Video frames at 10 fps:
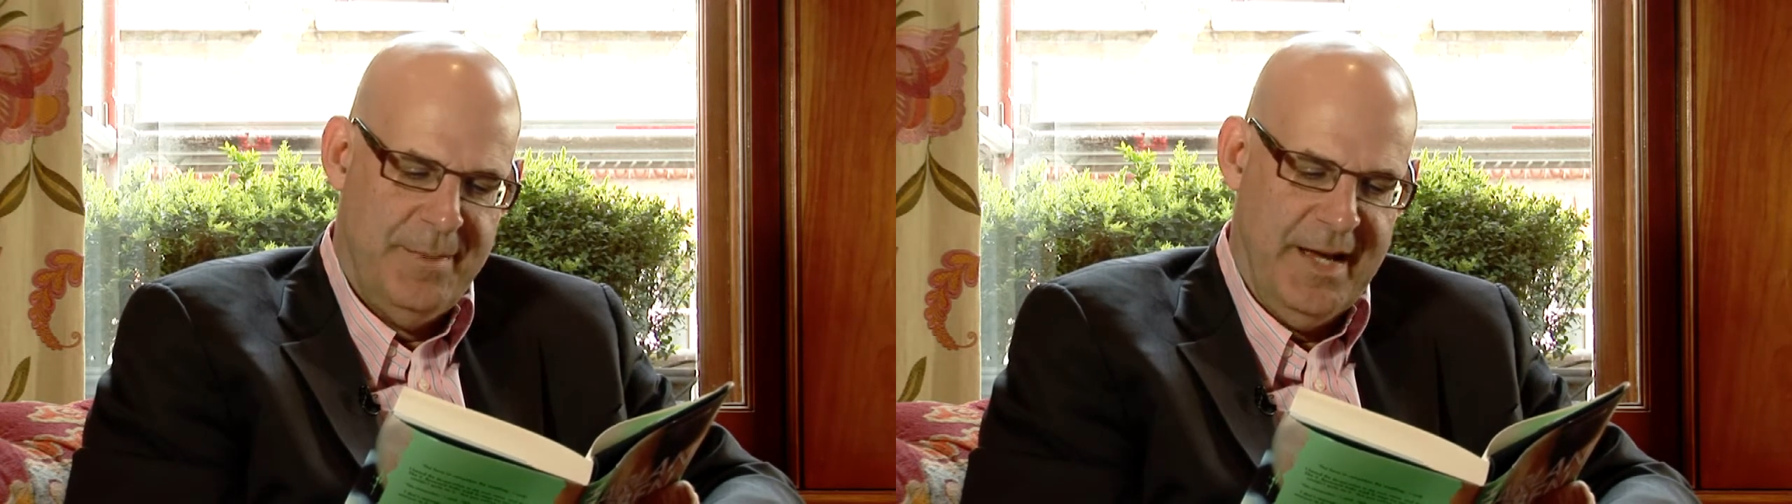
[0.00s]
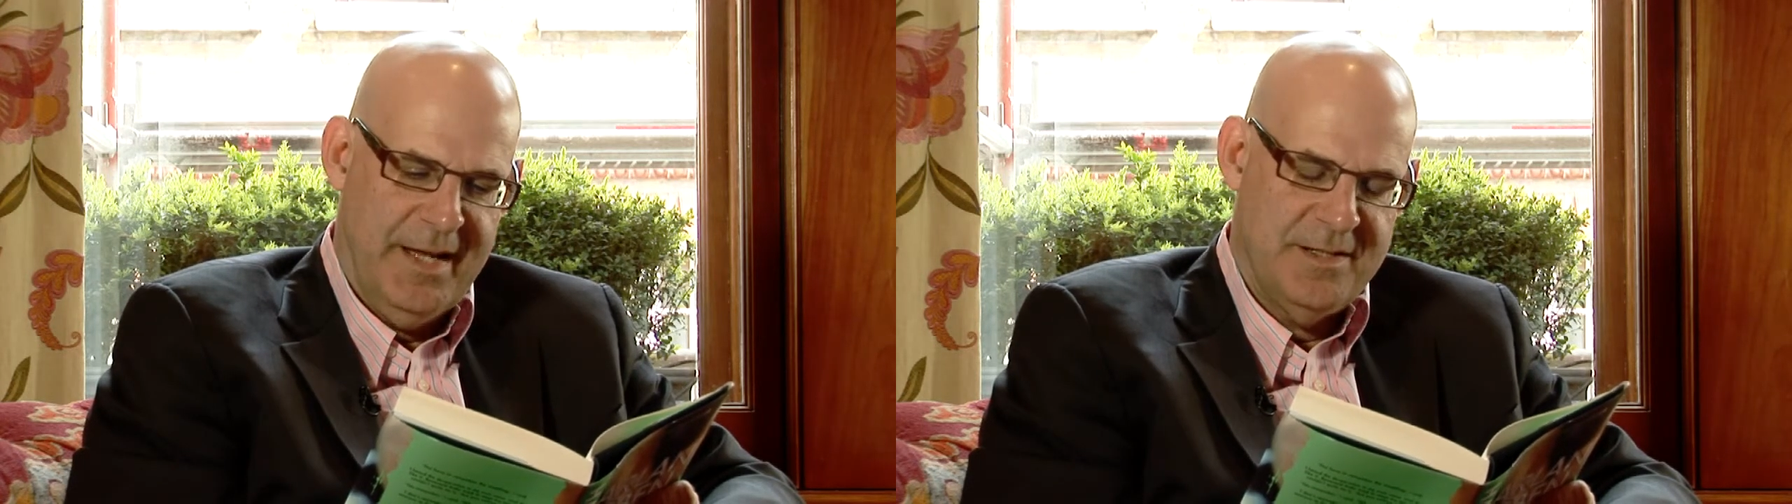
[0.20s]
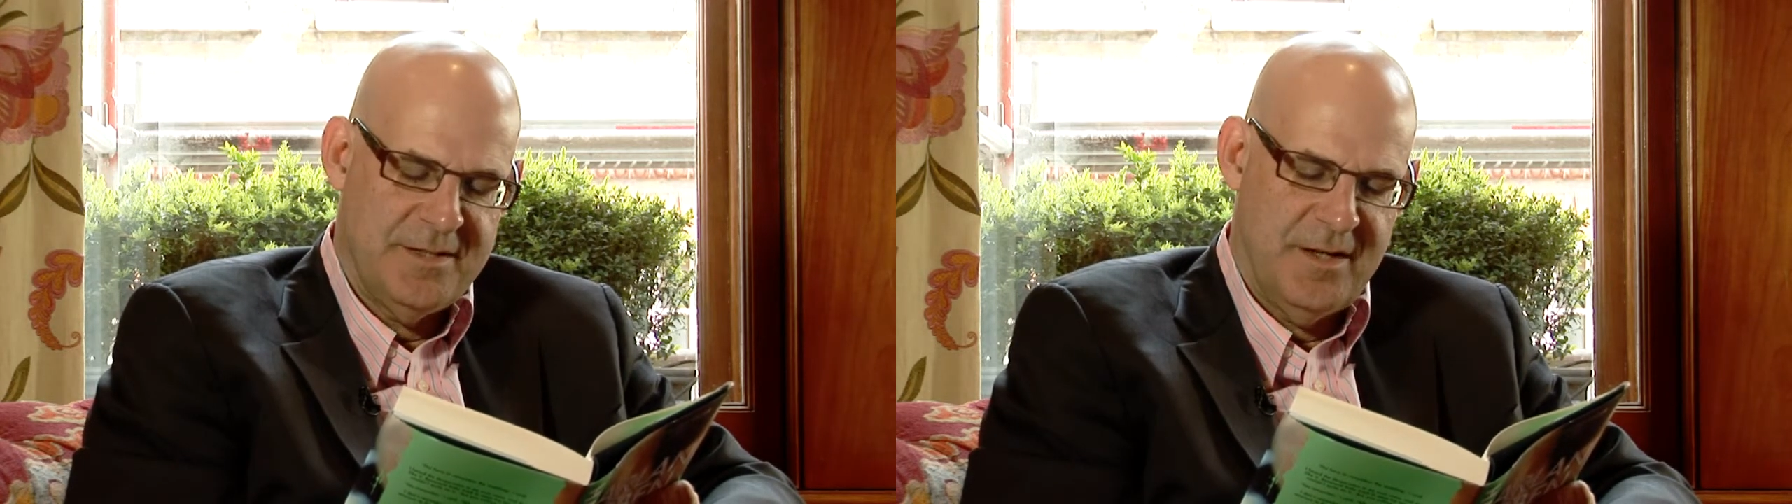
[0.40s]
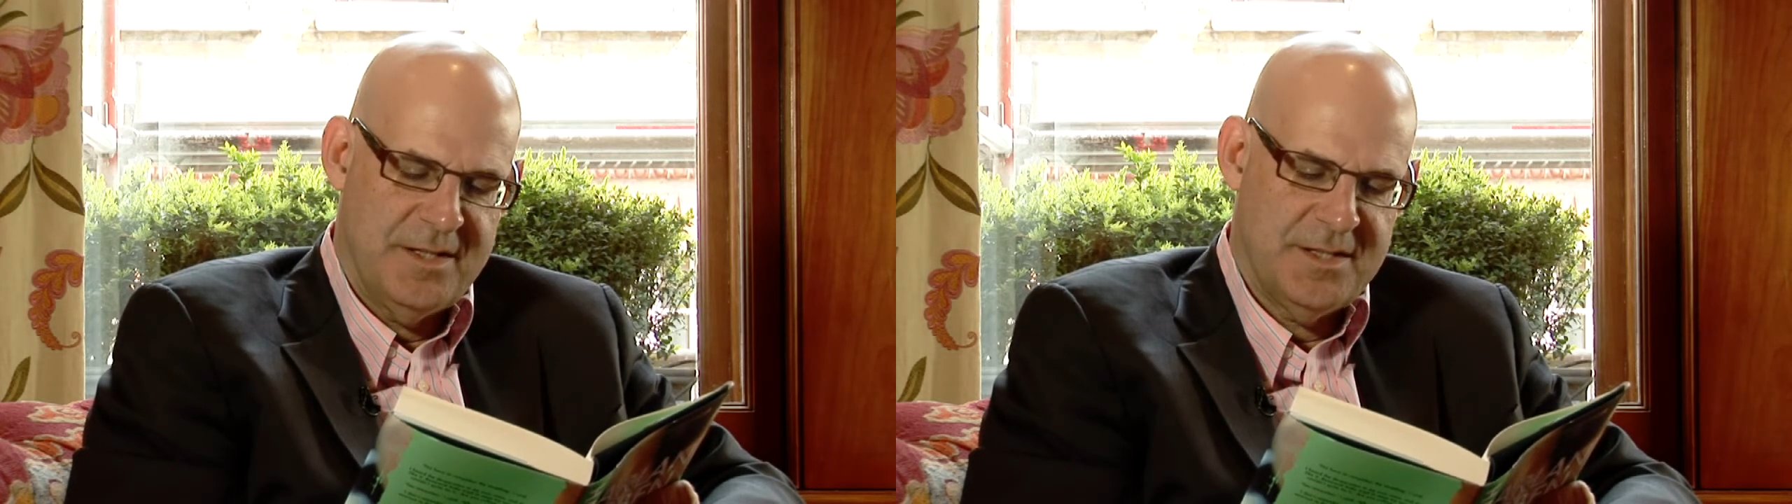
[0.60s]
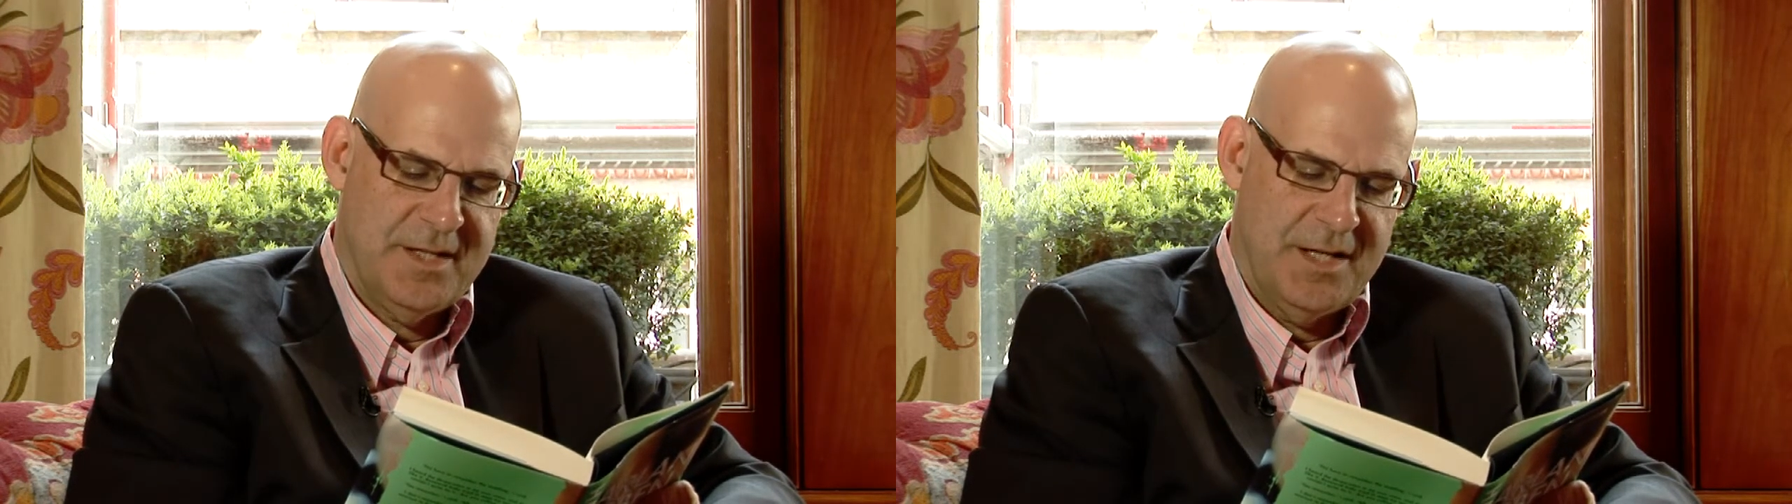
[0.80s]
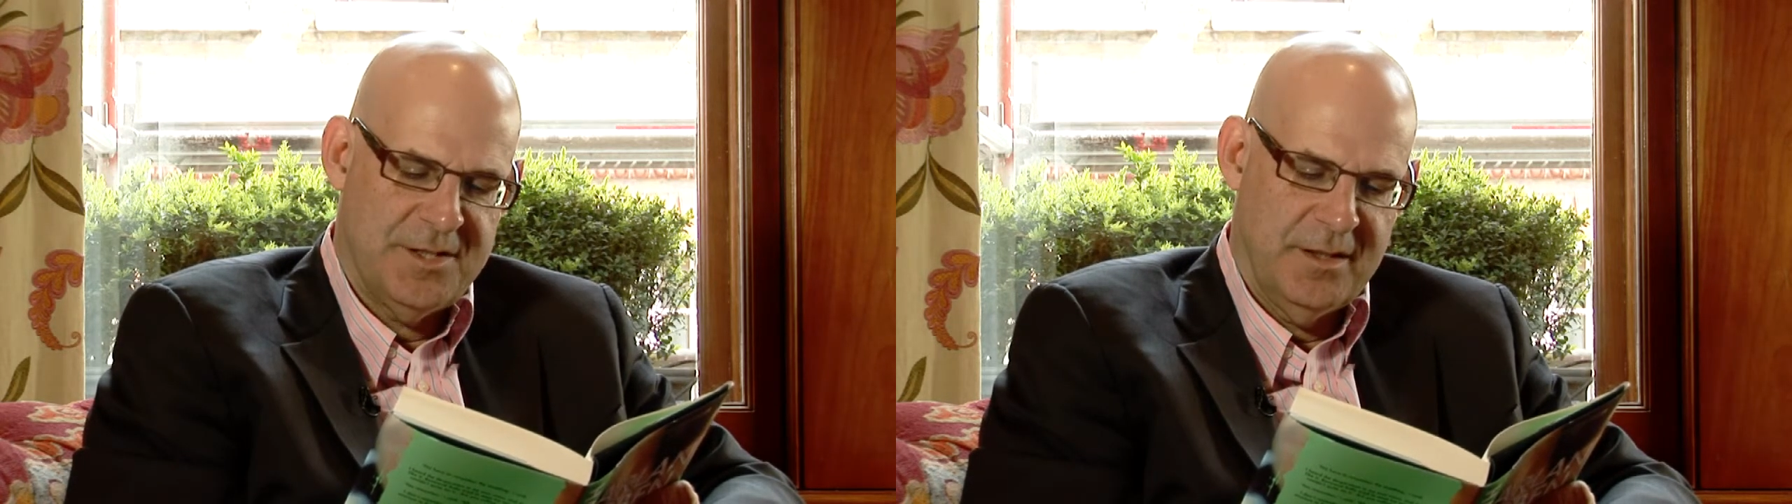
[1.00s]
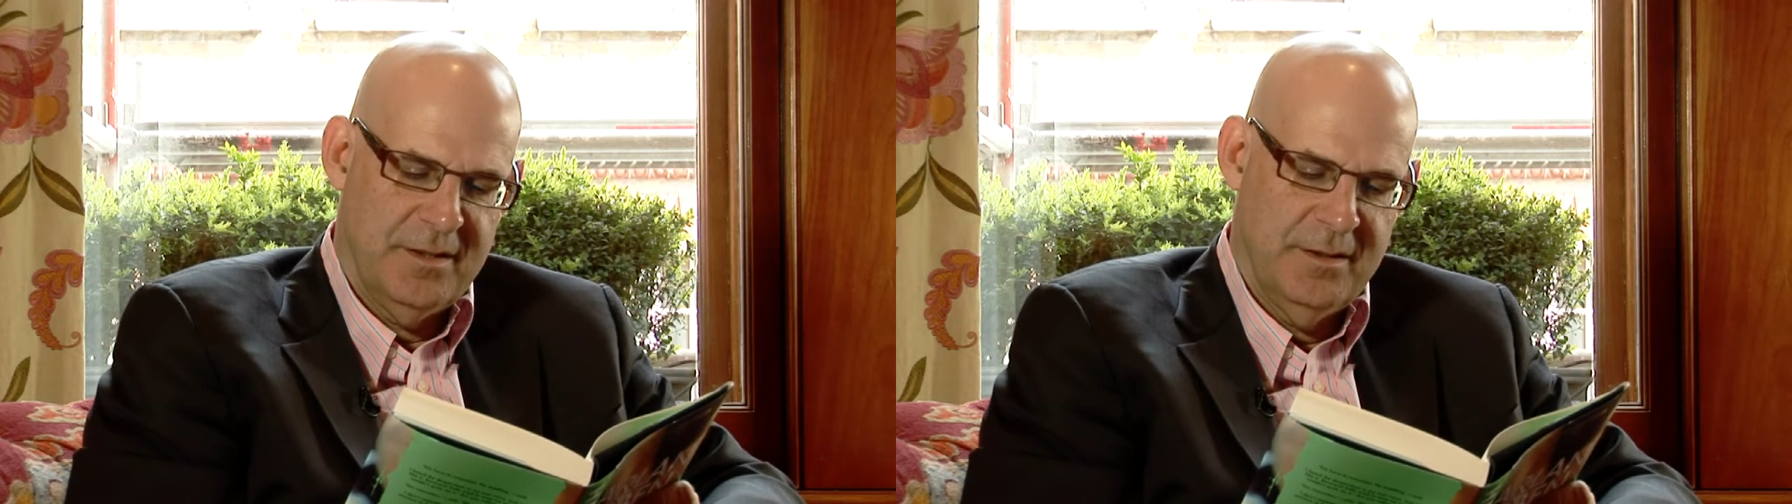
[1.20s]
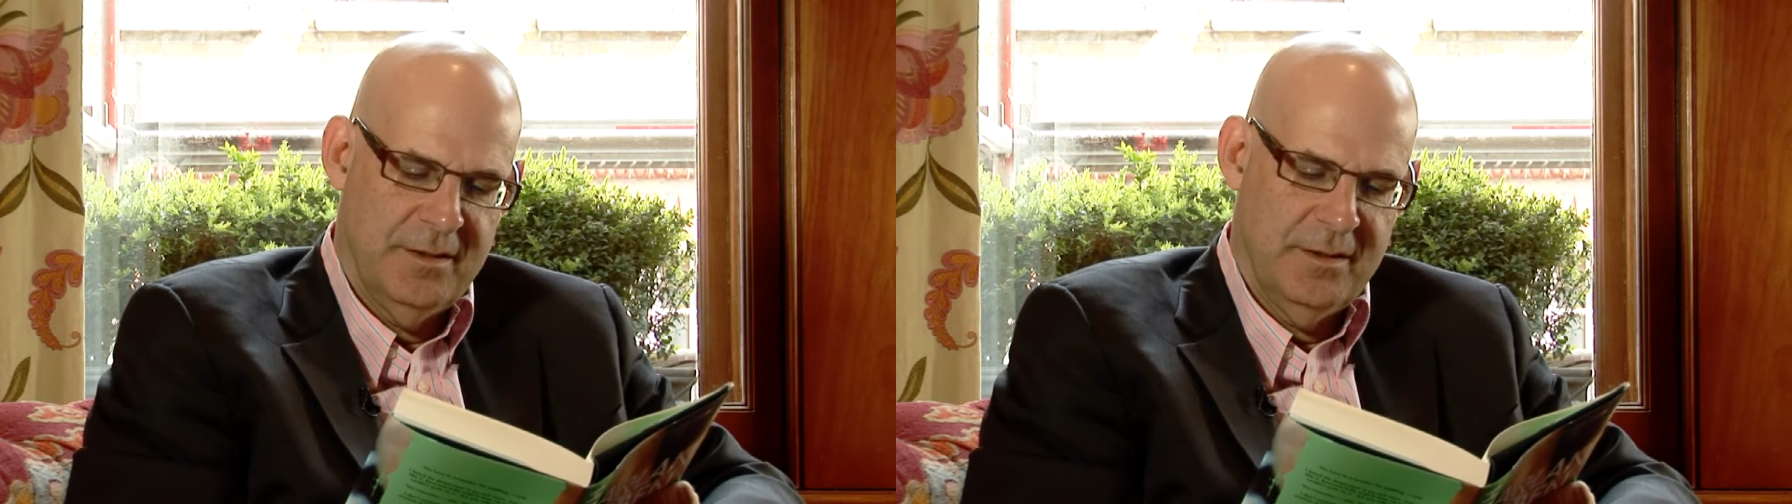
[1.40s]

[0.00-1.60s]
pad and start sketching.